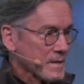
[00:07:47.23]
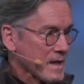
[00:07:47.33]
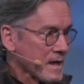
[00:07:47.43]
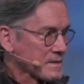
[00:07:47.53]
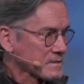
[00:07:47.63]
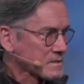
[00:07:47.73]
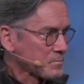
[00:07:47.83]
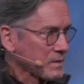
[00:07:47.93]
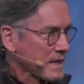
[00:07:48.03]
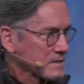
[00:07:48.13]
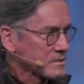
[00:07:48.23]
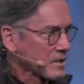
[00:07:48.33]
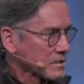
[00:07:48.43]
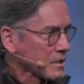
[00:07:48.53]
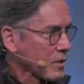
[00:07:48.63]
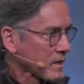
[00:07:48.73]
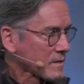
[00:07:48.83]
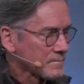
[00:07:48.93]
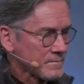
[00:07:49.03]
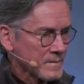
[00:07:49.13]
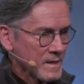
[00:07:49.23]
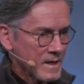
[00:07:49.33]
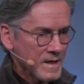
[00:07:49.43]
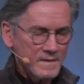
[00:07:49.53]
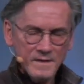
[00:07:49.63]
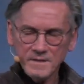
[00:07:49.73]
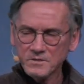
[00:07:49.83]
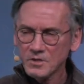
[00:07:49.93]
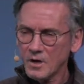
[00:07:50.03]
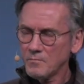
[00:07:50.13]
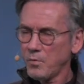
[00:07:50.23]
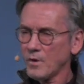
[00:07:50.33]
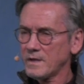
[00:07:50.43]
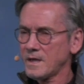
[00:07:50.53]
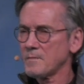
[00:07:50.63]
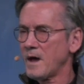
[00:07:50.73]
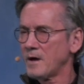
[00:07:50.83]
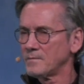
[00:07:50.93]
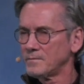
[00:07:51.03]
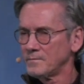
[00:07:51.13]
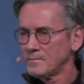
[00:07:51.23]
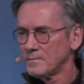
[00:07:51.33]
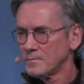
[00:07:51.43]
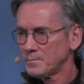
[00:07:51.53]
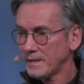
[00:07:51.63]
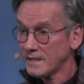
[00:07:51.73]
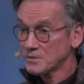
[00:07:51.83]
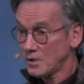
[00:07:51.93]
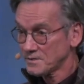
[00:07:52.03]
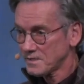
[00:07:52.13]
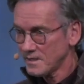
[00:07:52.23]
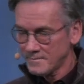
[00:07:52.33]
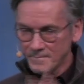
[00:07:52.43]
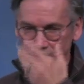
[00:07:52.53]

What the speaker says: And this play started going, and then this young boy came out playing Tulsa,